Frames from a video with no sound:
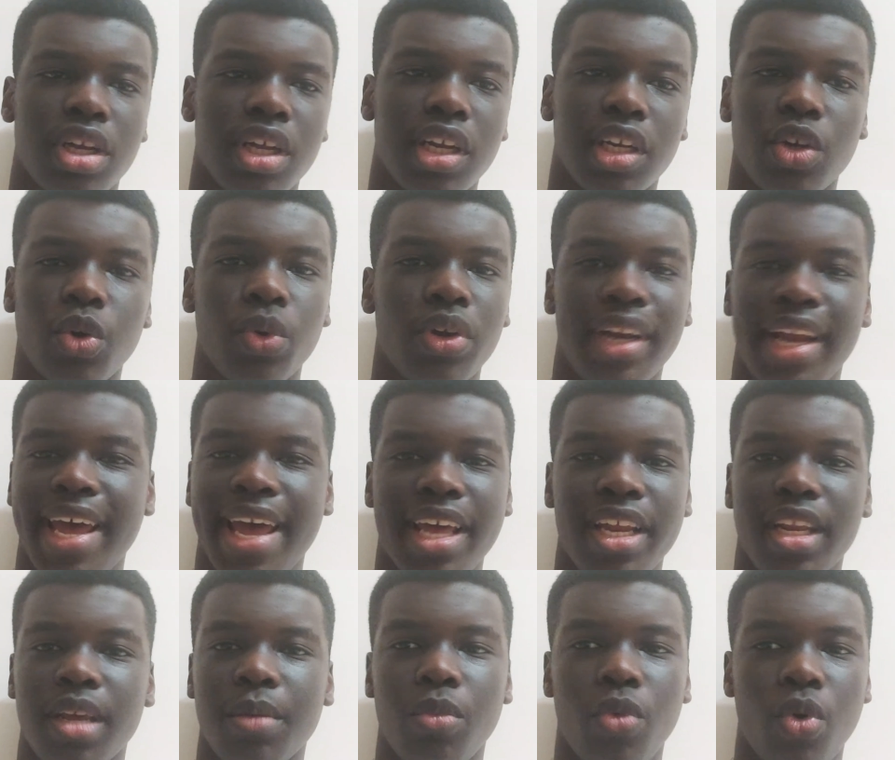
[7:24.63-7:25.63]
Don't let
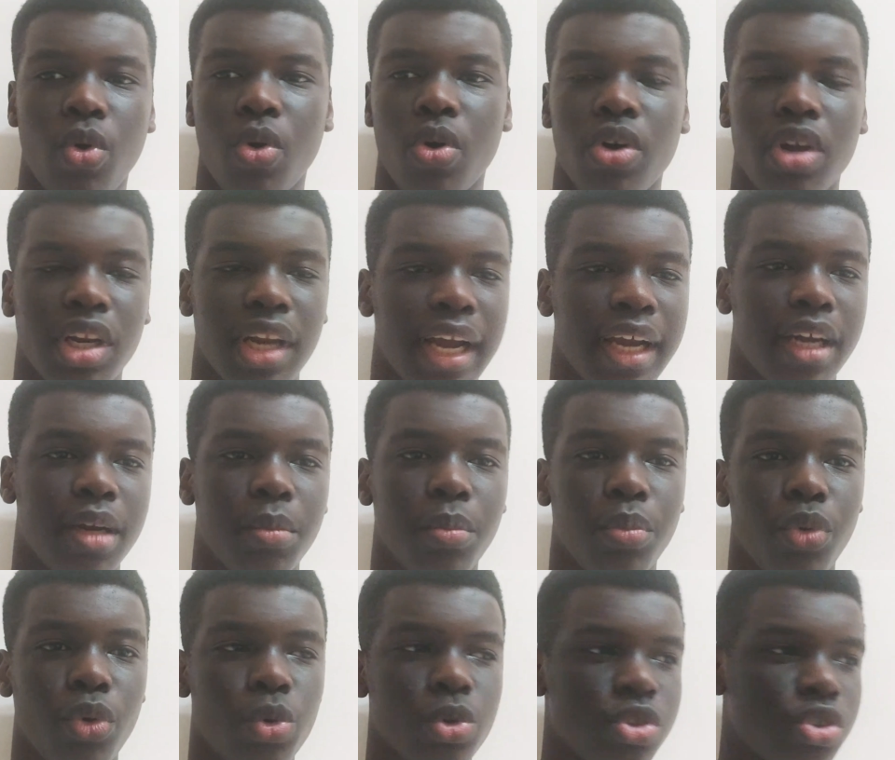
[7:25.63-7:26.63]
any more like
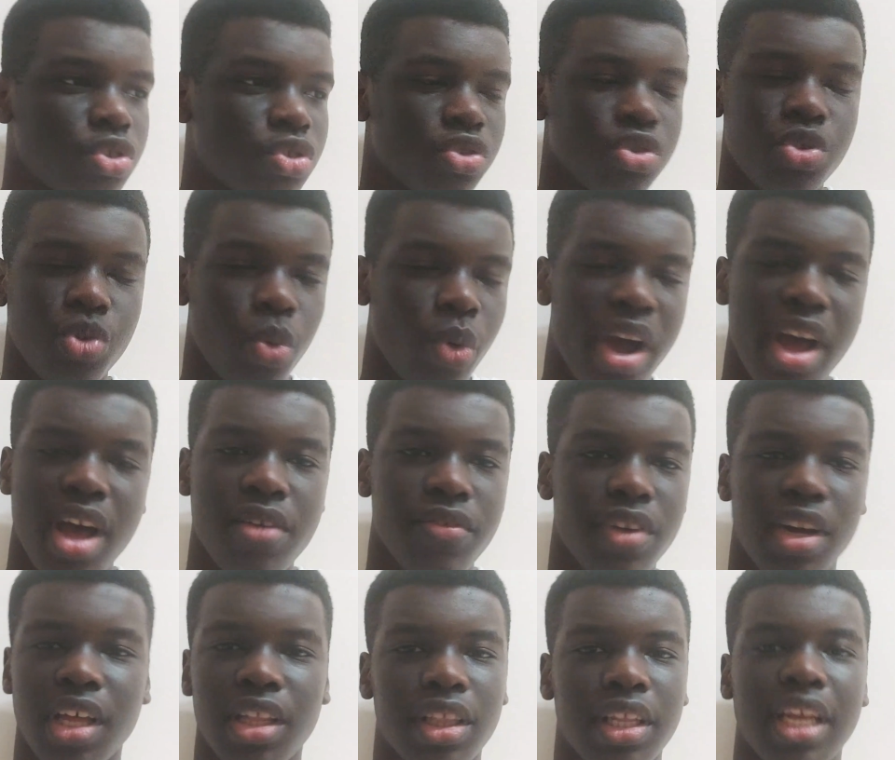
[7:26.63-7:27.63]
balls through or whatever,
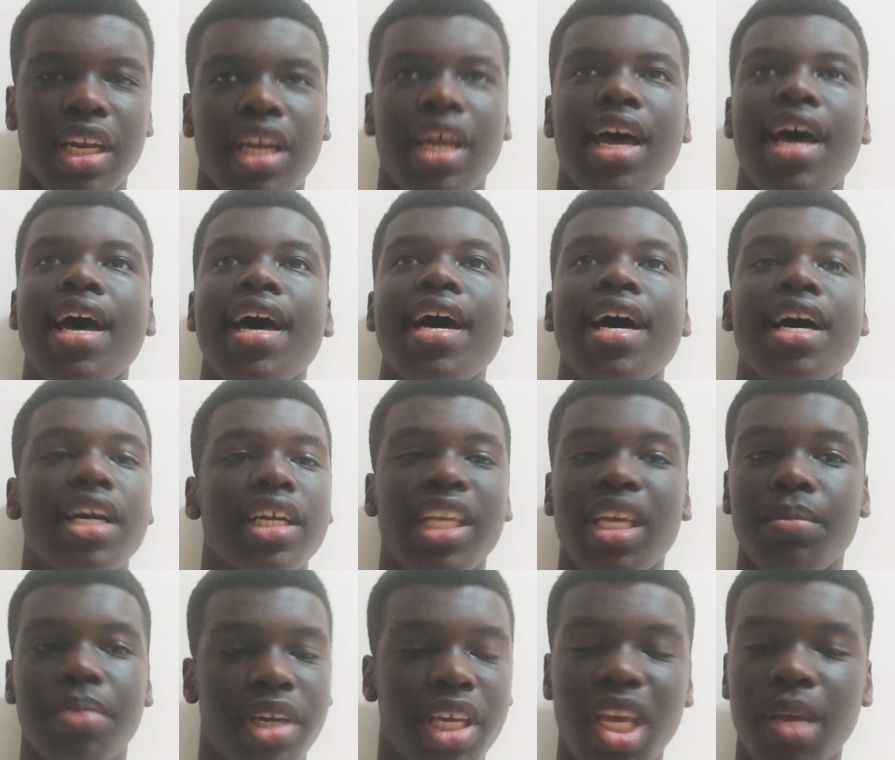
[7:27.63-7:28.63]
and then
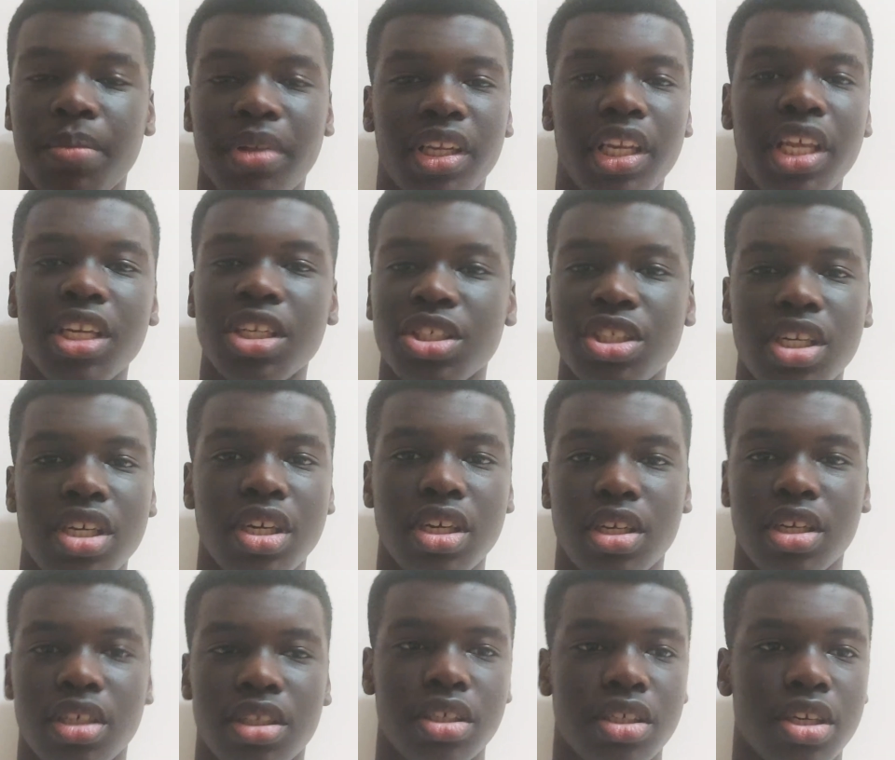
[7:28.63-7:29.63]
keep a clean sheet
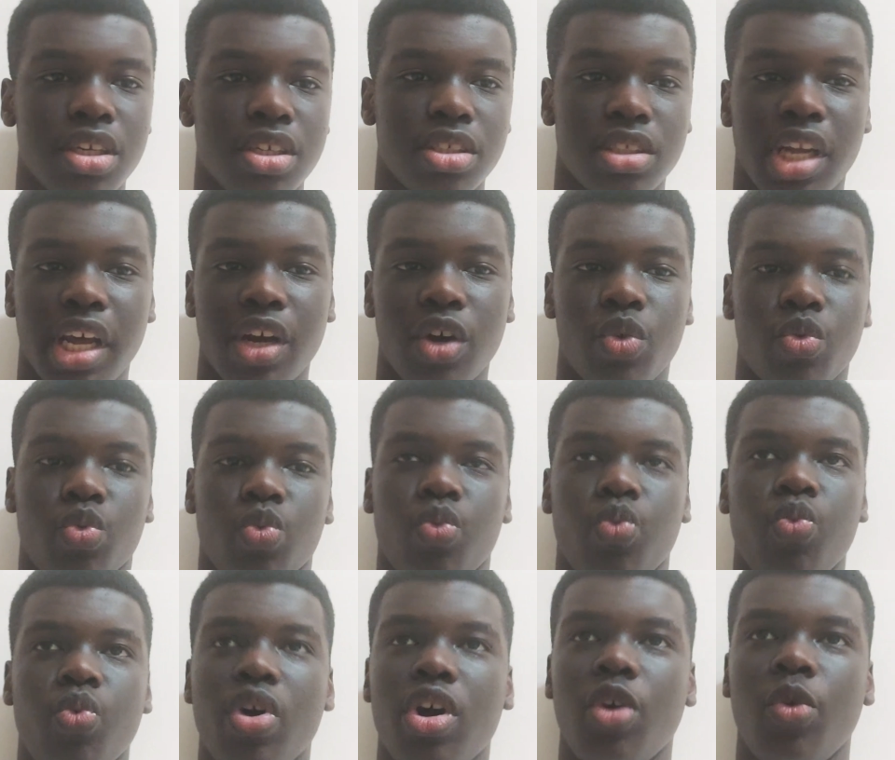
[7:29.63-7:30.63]
because like
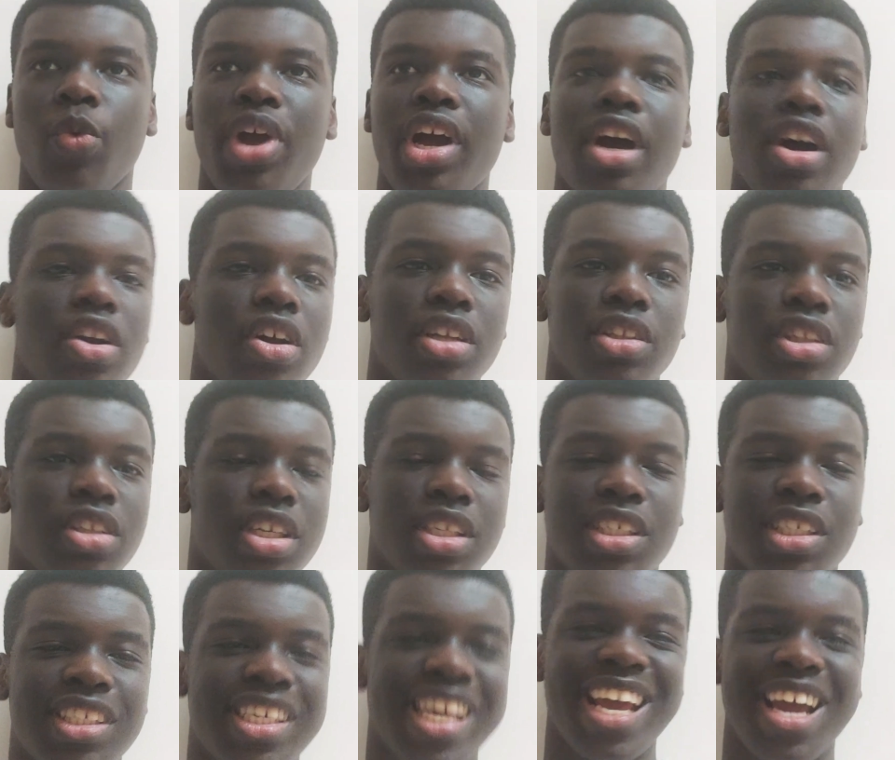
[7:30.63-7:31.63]
we're good at
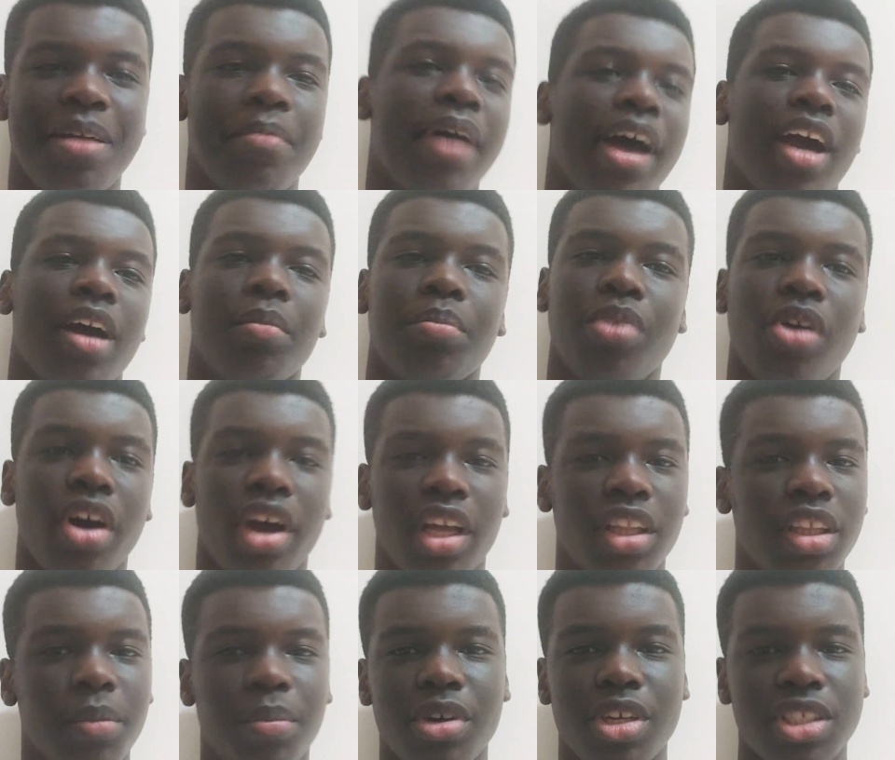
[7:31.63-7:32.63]
just sitting back and parking
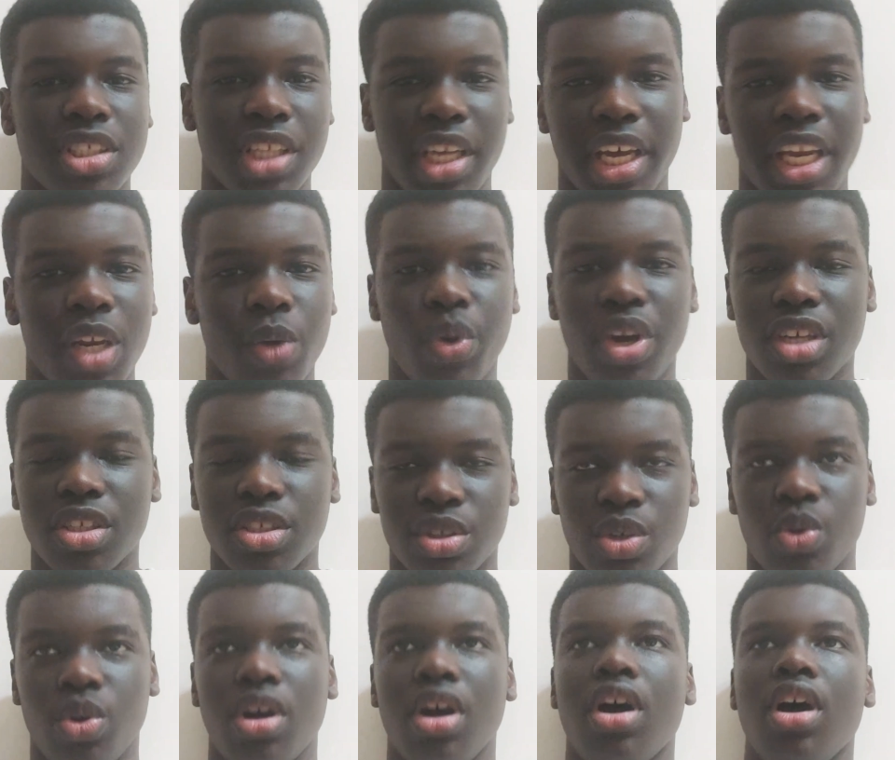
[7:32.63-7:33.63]
the bus thing anyway.
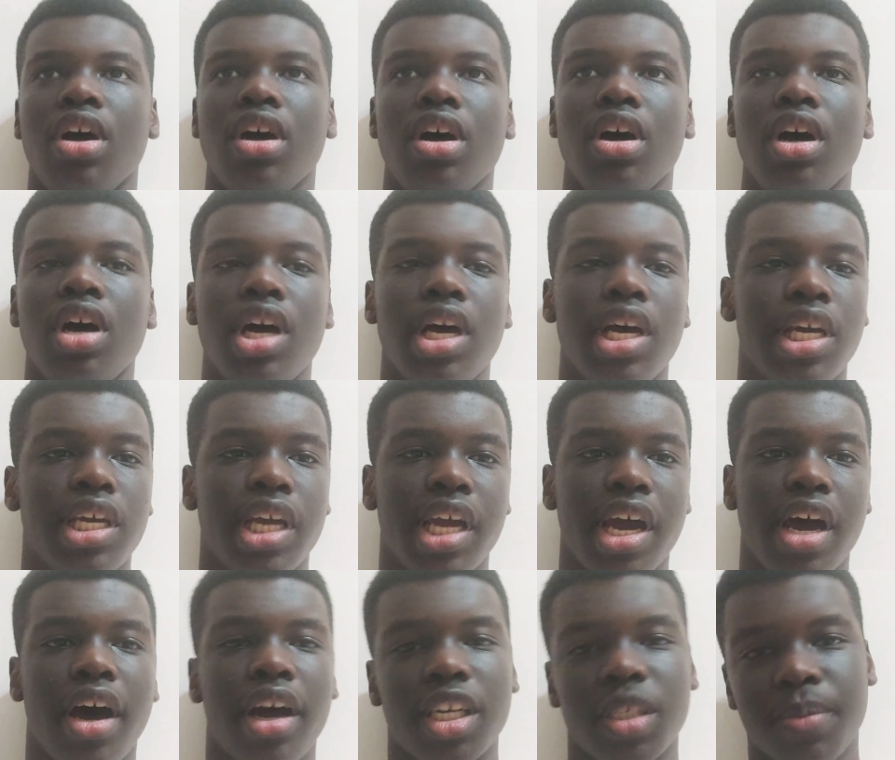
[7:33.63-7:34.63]
So
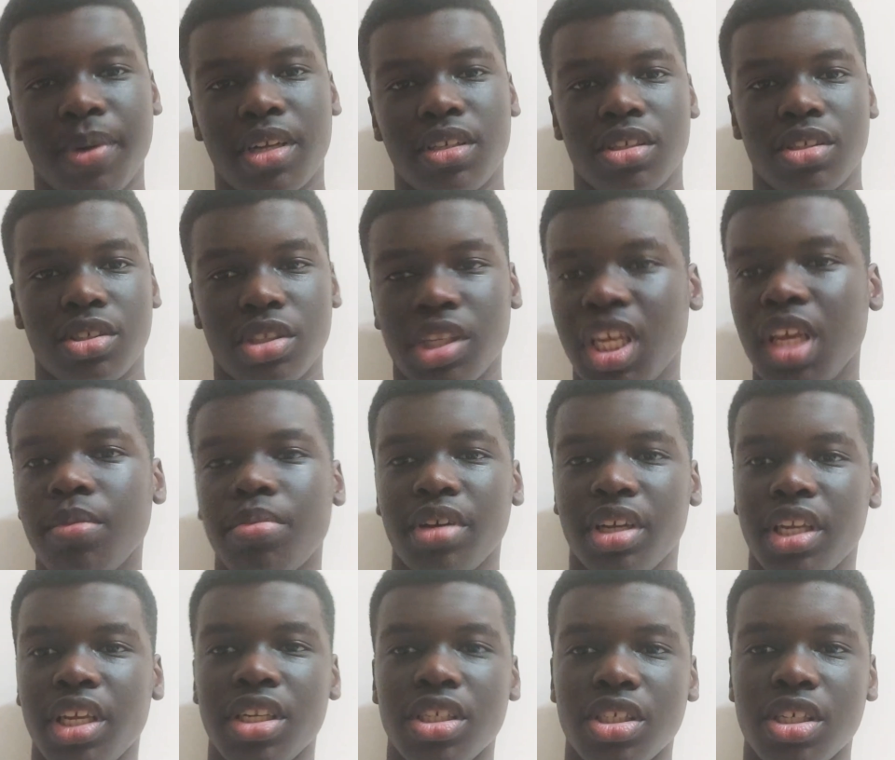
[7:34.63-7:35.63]
yeah, I expect us to keep a
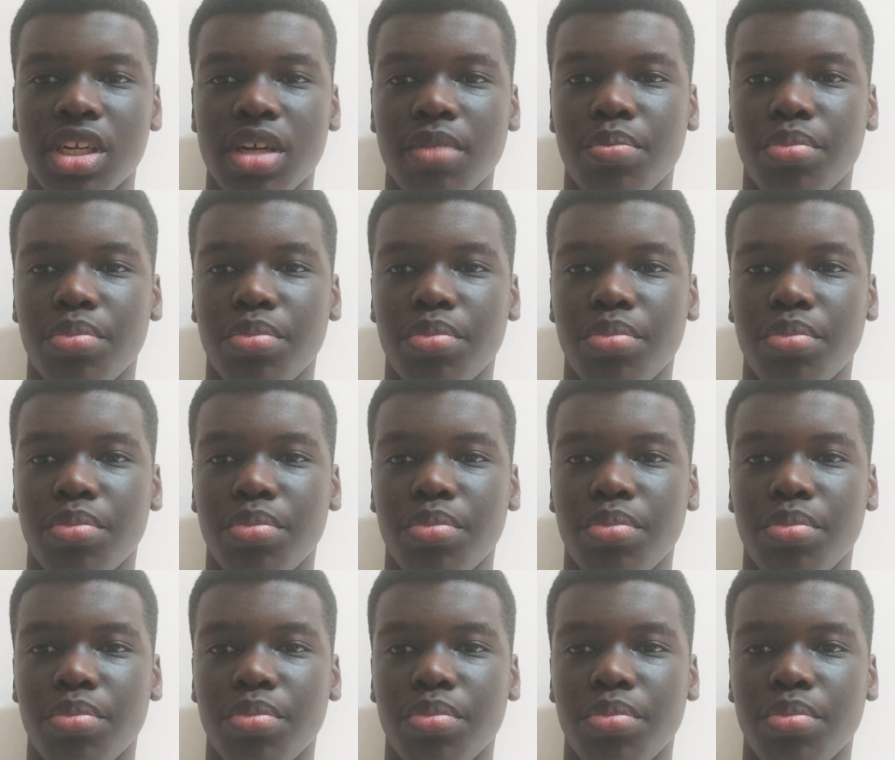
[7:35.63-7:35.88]
clean sheet.